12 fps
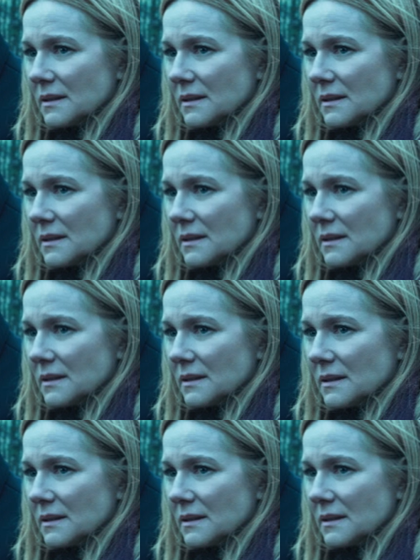
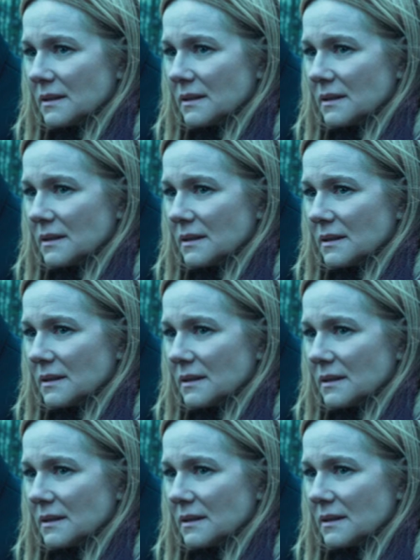
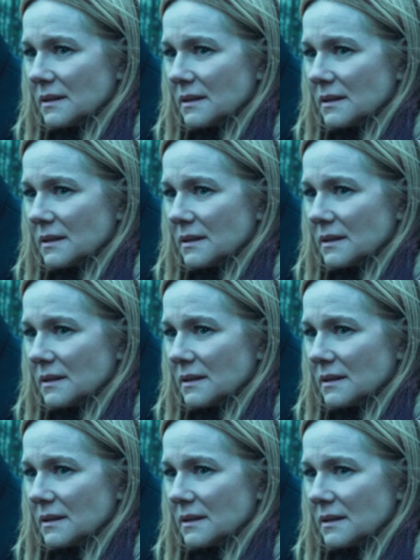
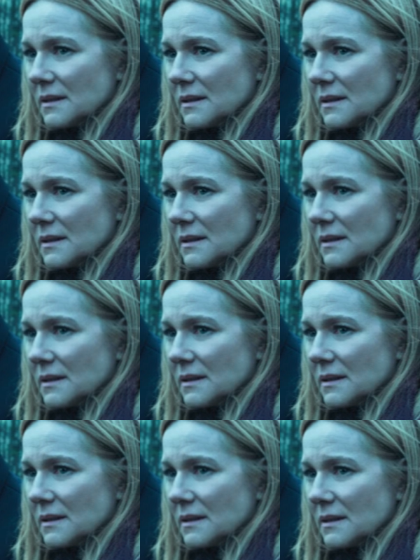
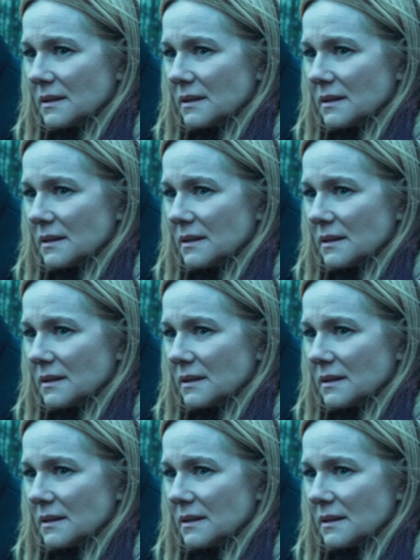This person isn't speaking.